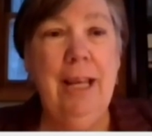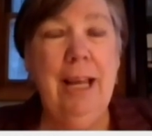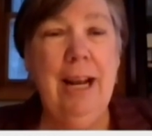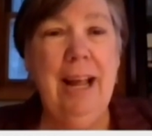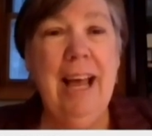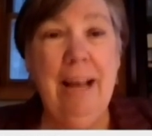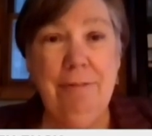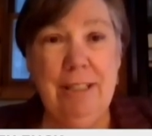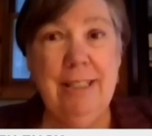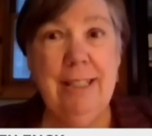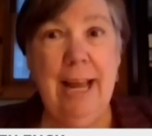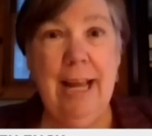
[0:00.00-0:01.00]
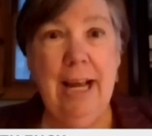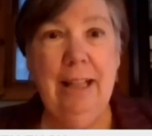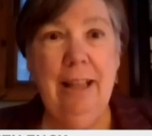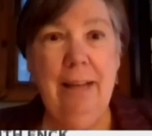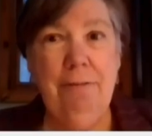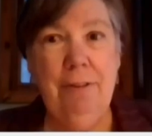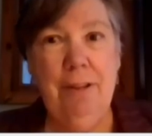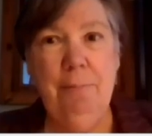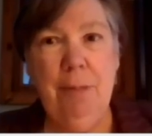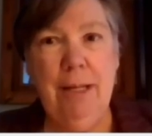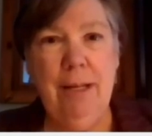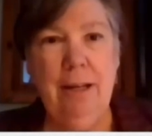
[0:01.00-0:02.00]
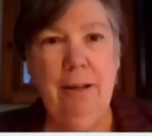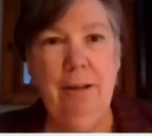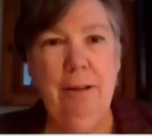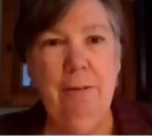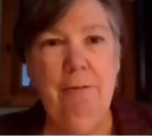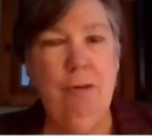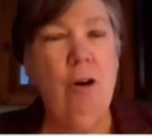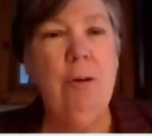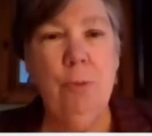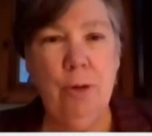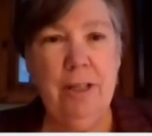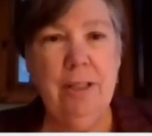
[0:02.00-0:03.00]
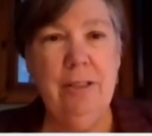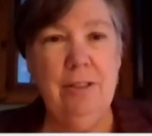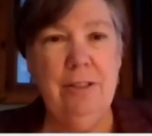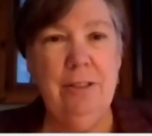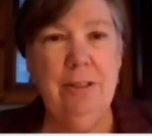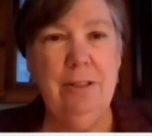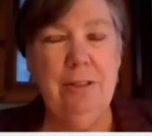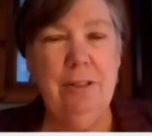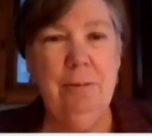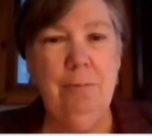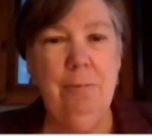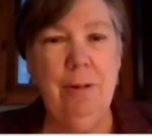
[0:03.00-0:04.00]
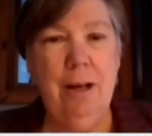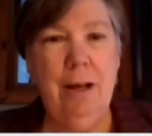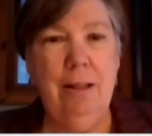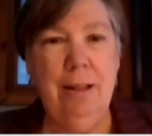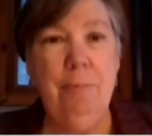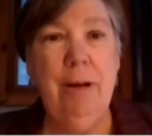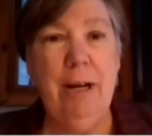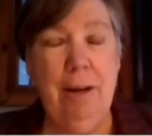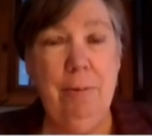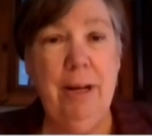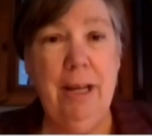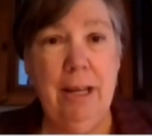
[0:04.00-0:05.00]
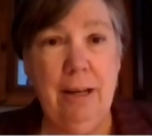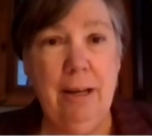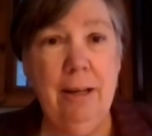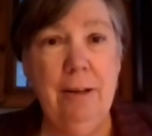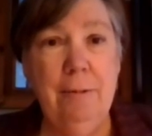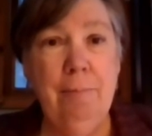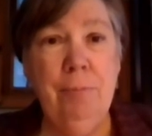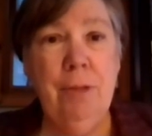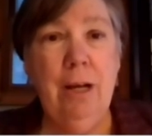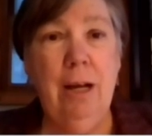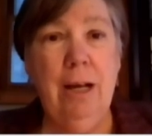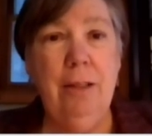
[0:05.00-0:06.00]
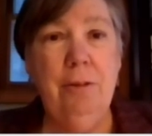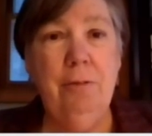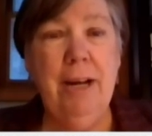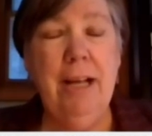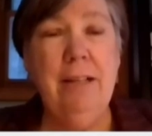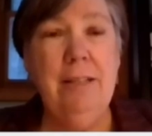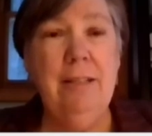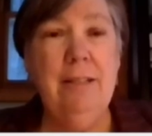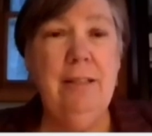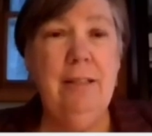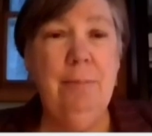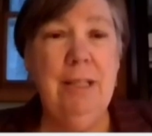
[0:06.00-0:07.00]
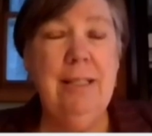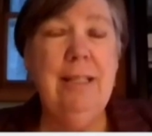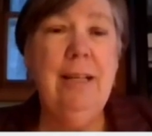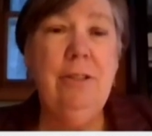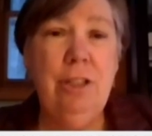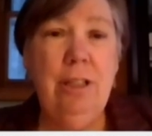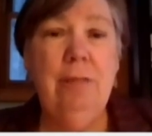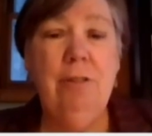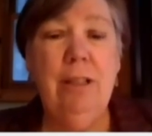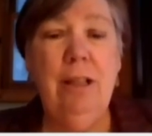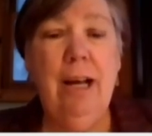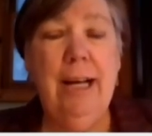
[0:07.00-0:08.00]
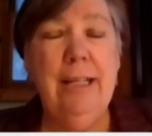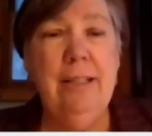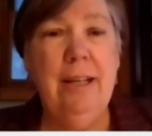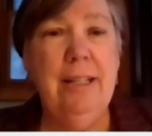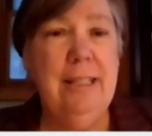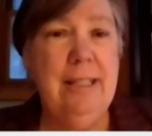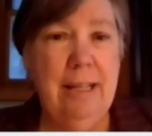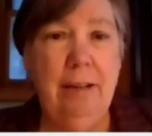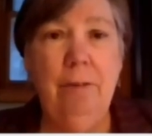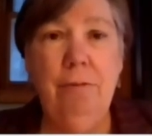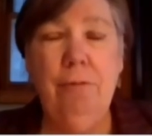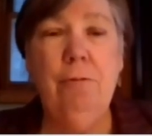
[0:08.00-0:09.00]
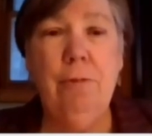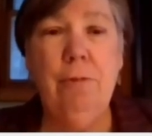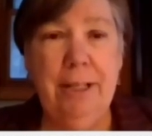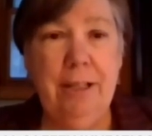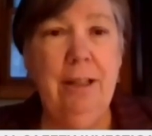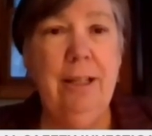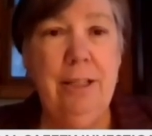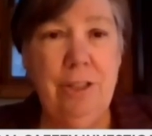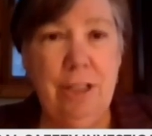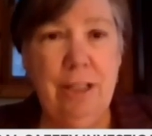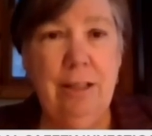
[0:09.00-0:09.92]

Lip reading: And I have to say, I left the meeting far more concerned than when I went in. The rail system essentially relies on self-regulation.